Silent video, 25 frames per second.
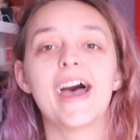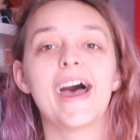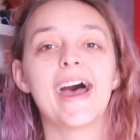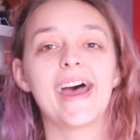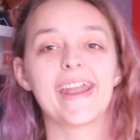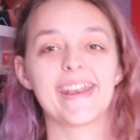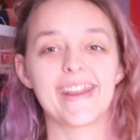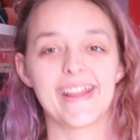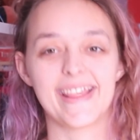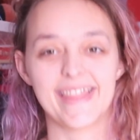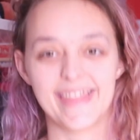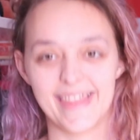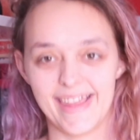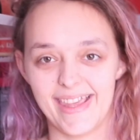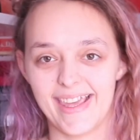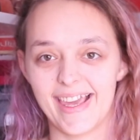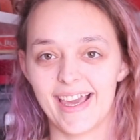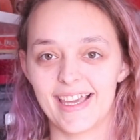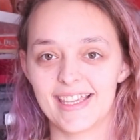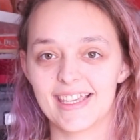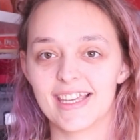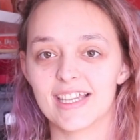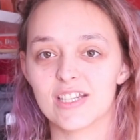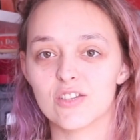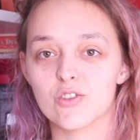And I think
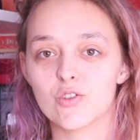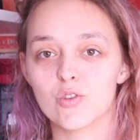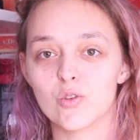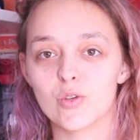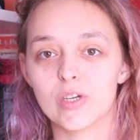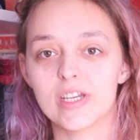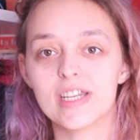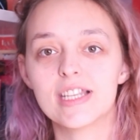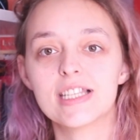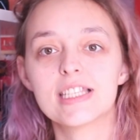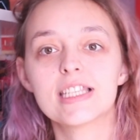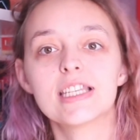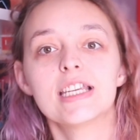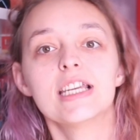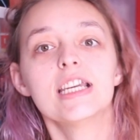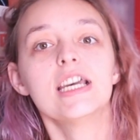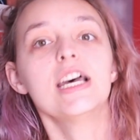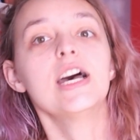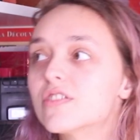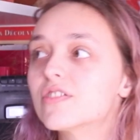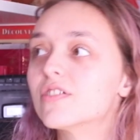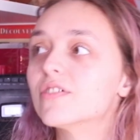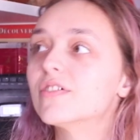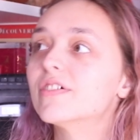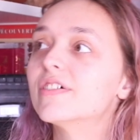I can do it.
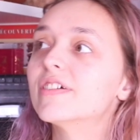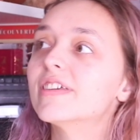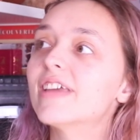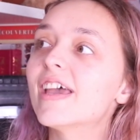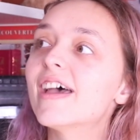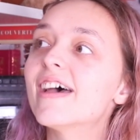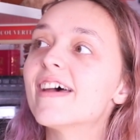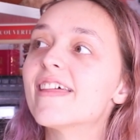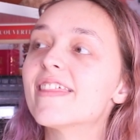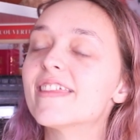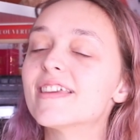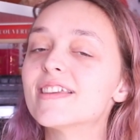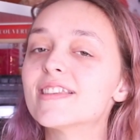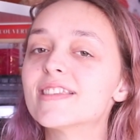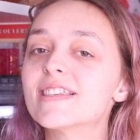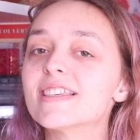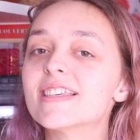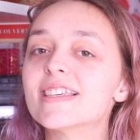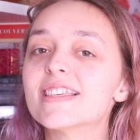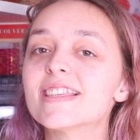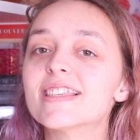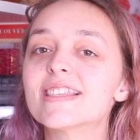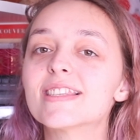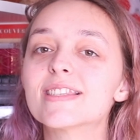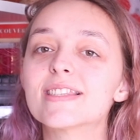So yeah, this
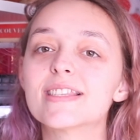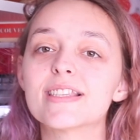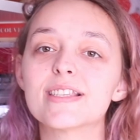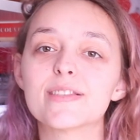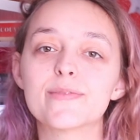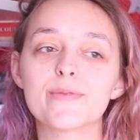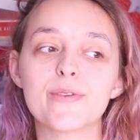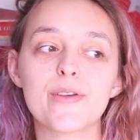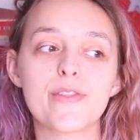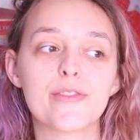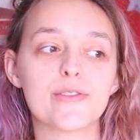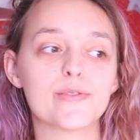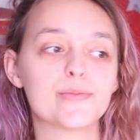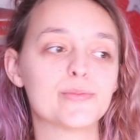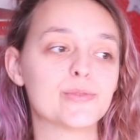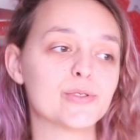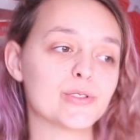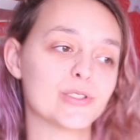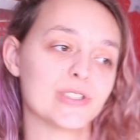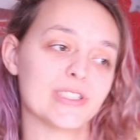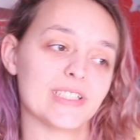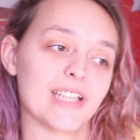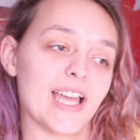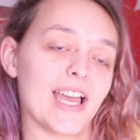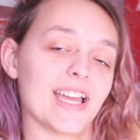was the
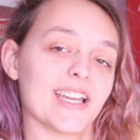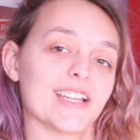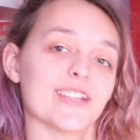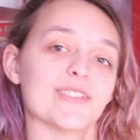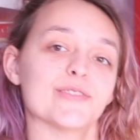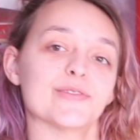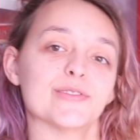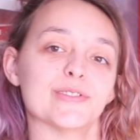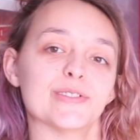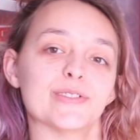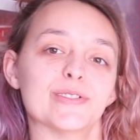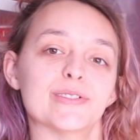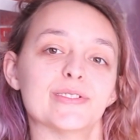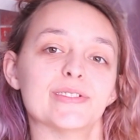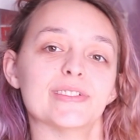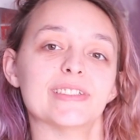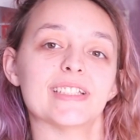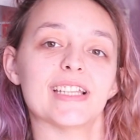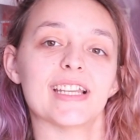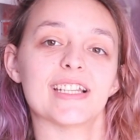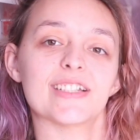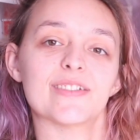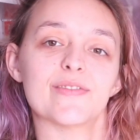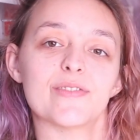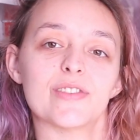book tag for
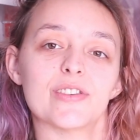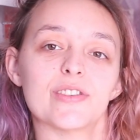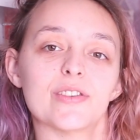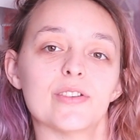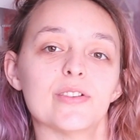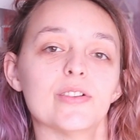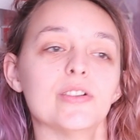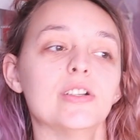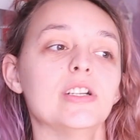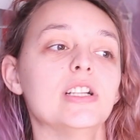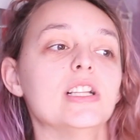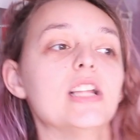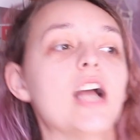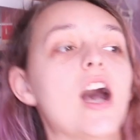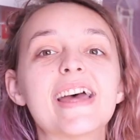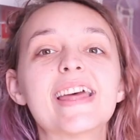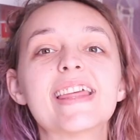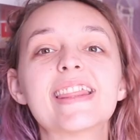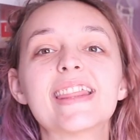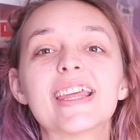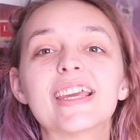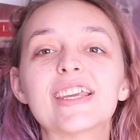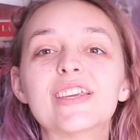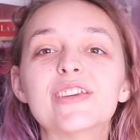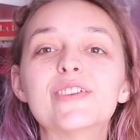the end of the year.
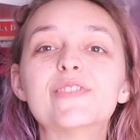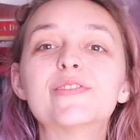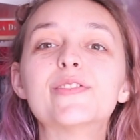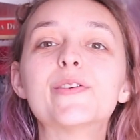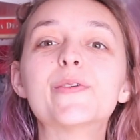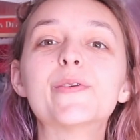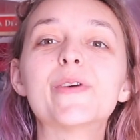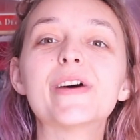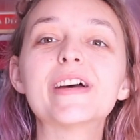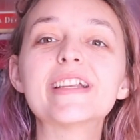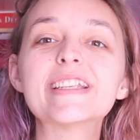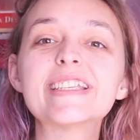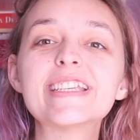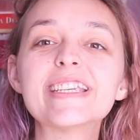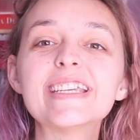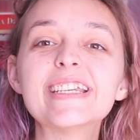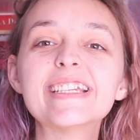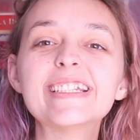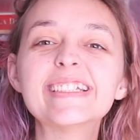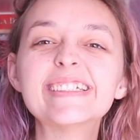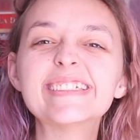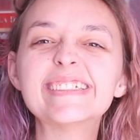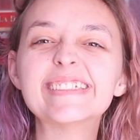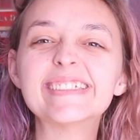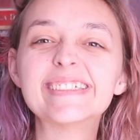Thank you for
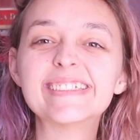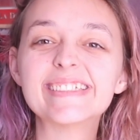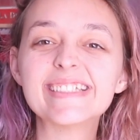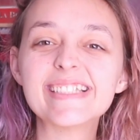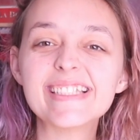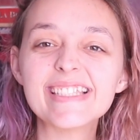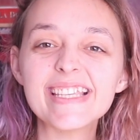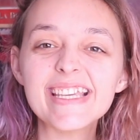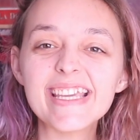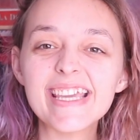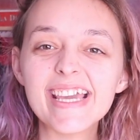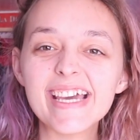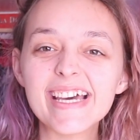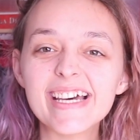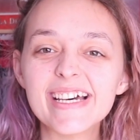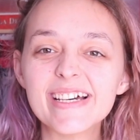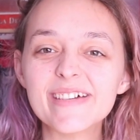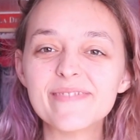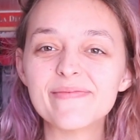watching. See ya.